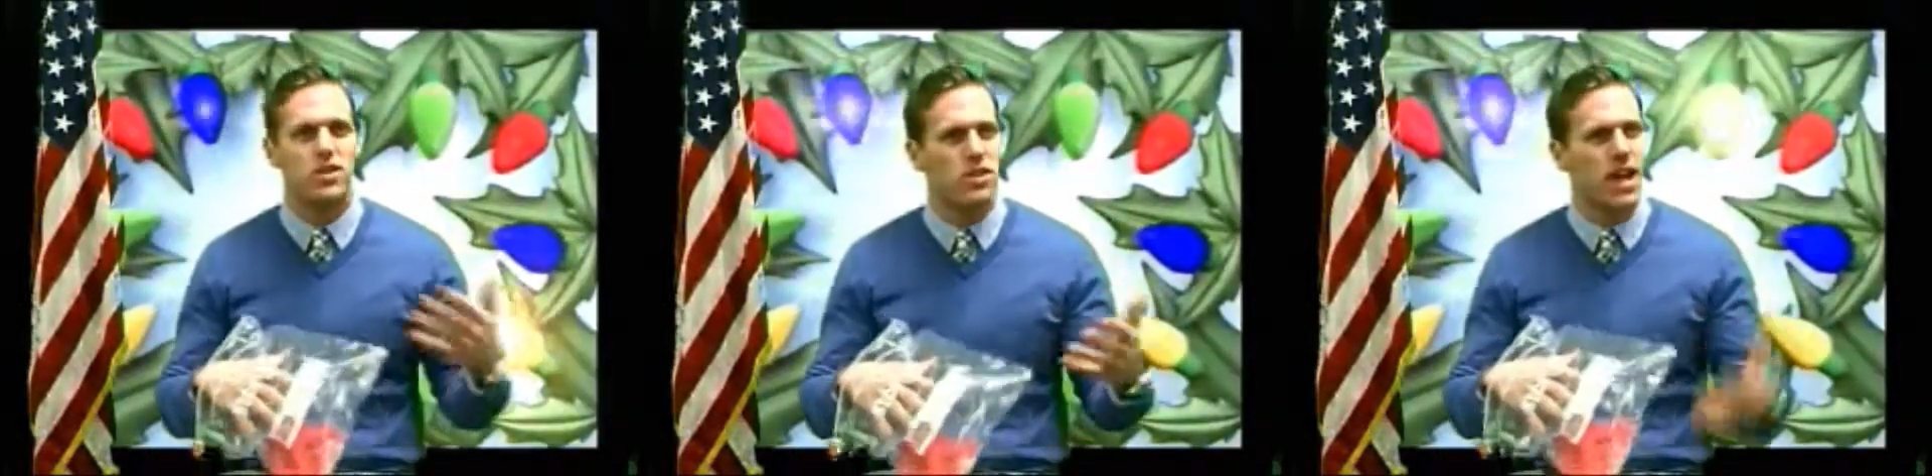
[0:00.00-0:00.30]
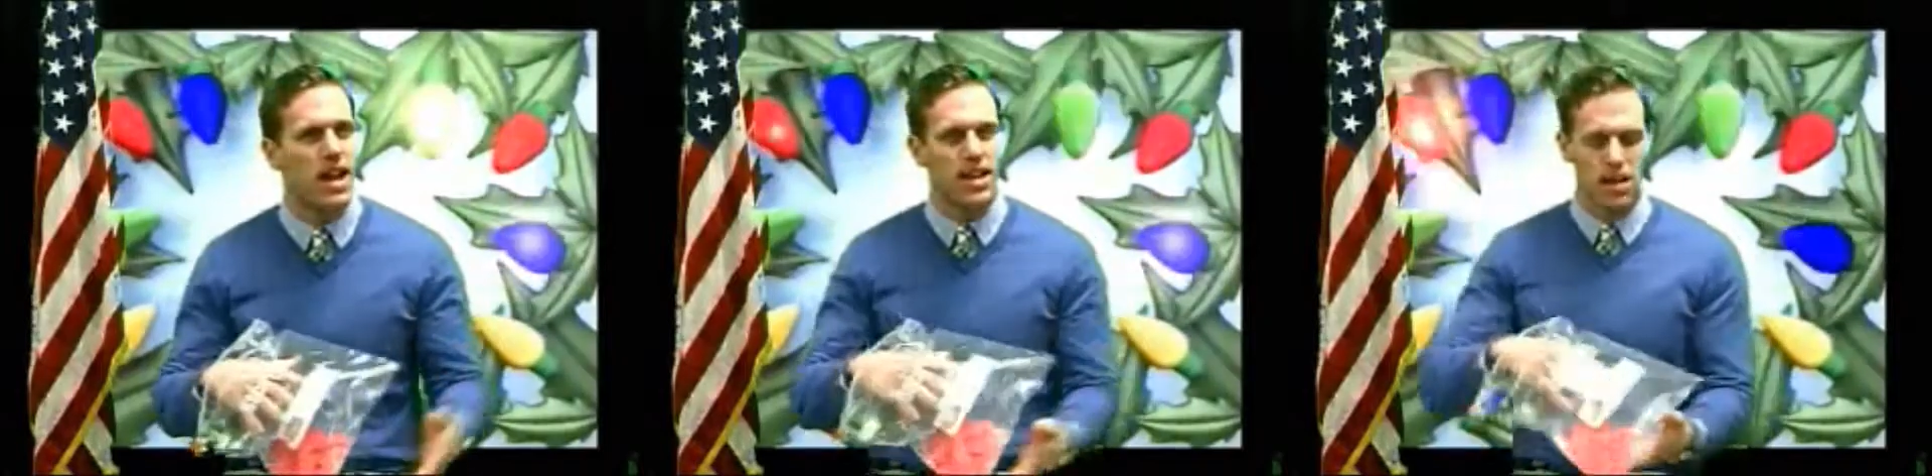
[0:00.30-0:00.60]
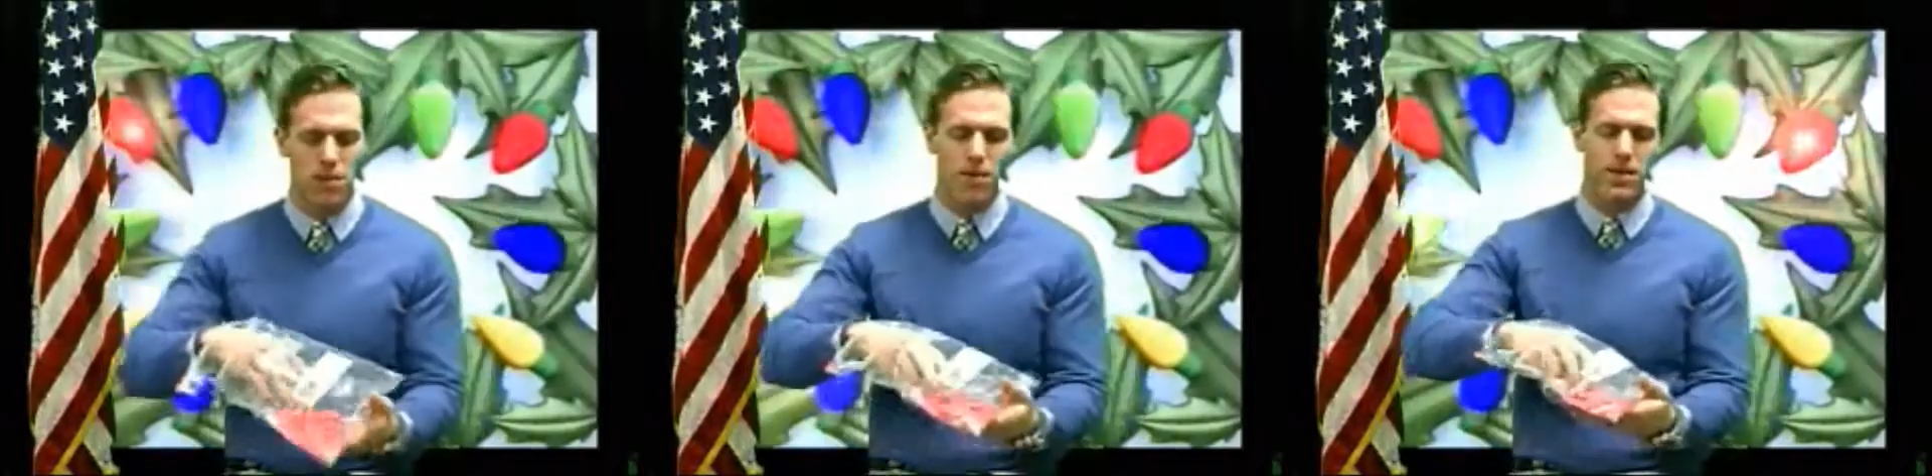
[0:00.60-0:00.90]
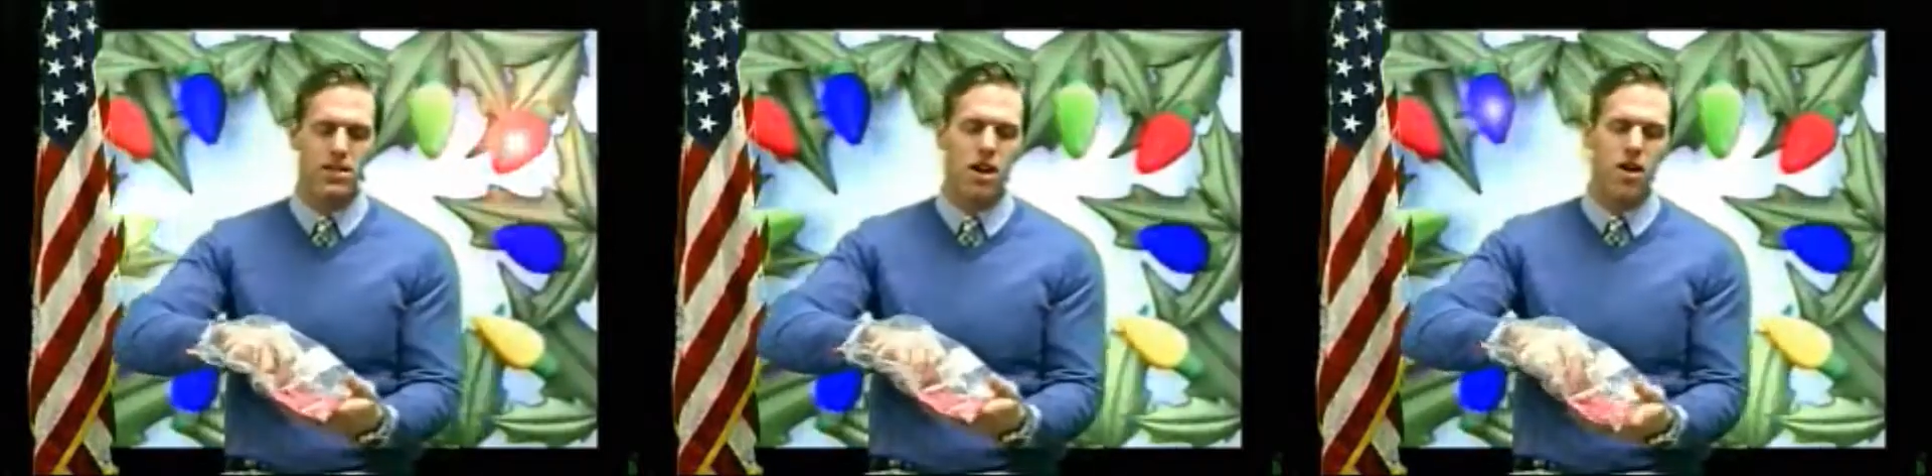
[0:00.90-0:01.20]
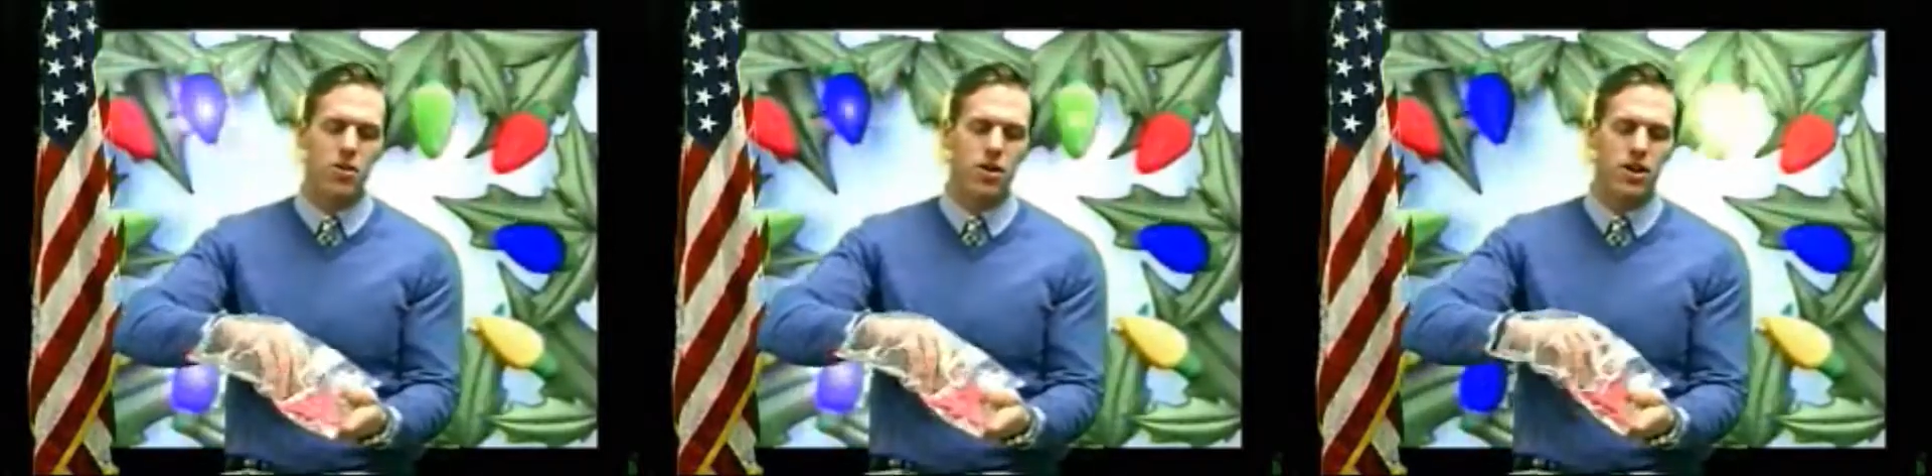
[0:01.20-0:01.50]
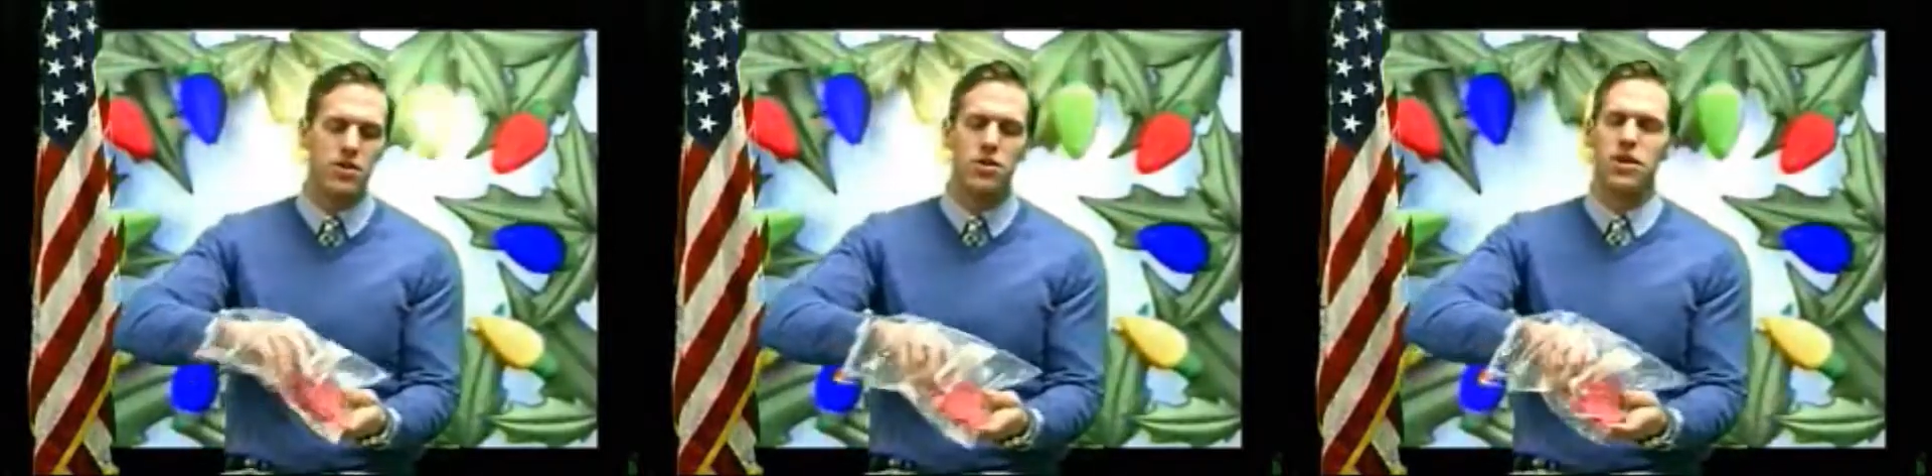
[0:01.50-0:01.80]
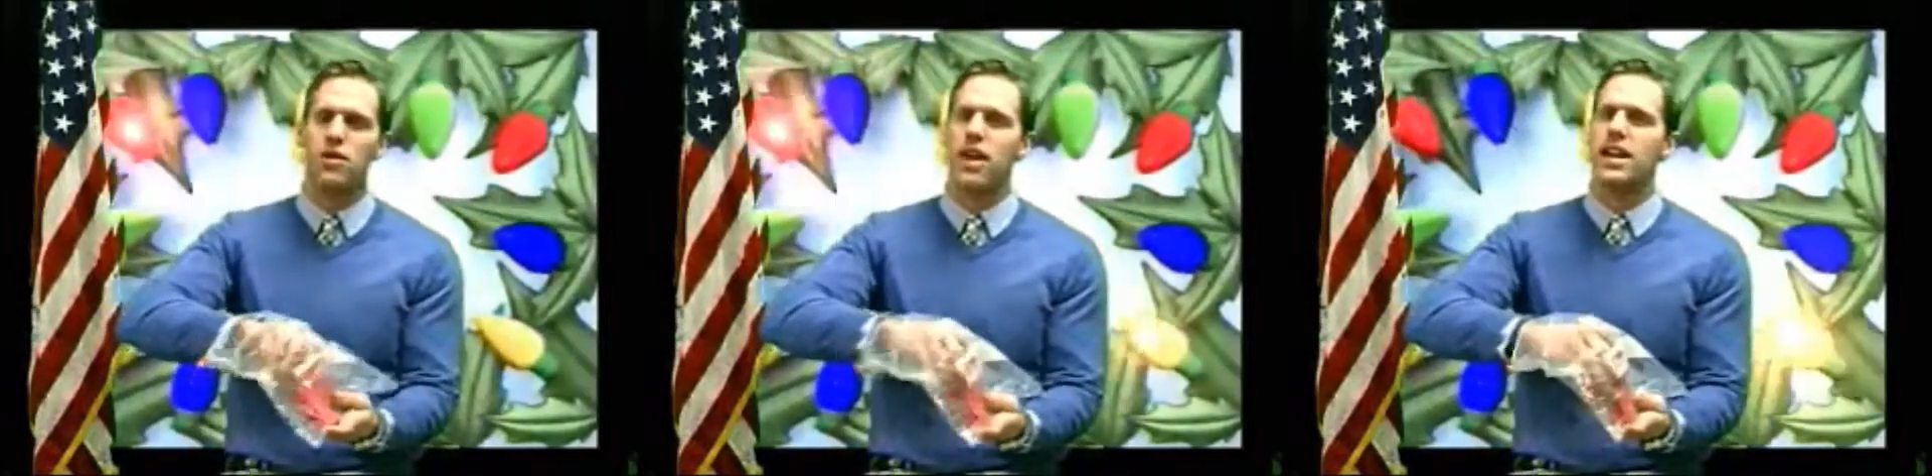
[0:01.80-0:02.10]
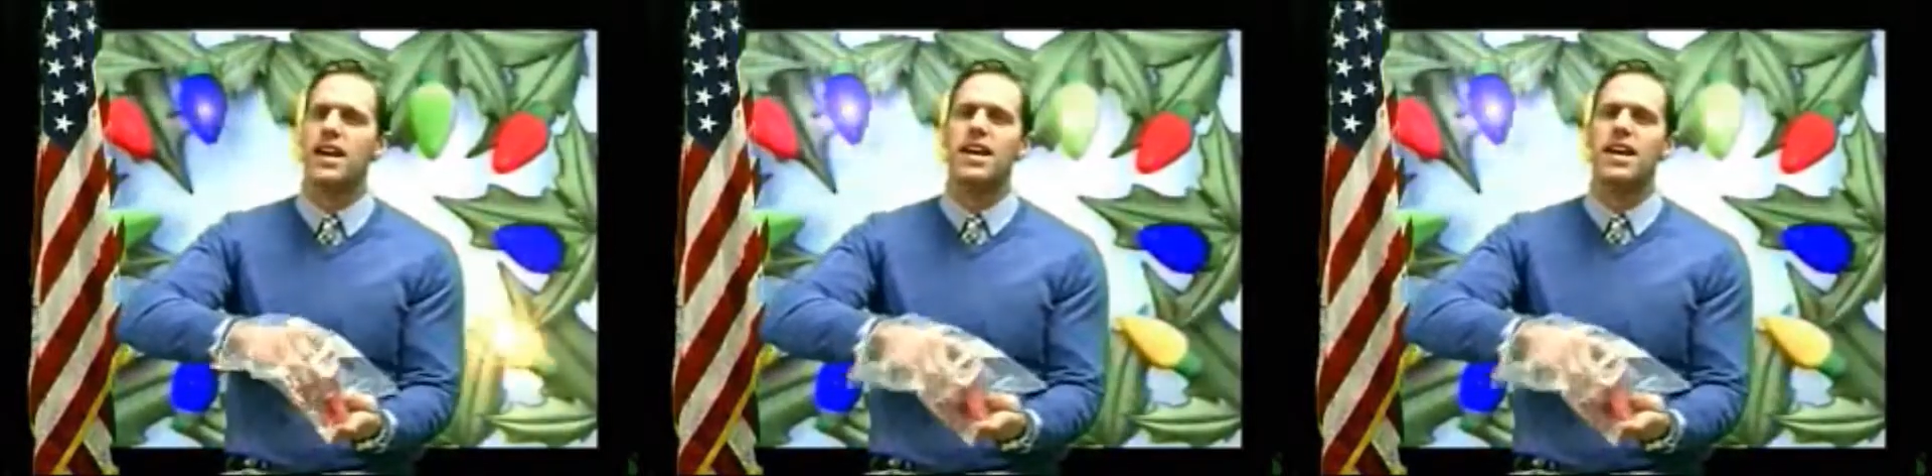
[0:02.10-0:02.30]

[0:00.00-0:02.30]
So you got to keep up this hard work. You're doing great.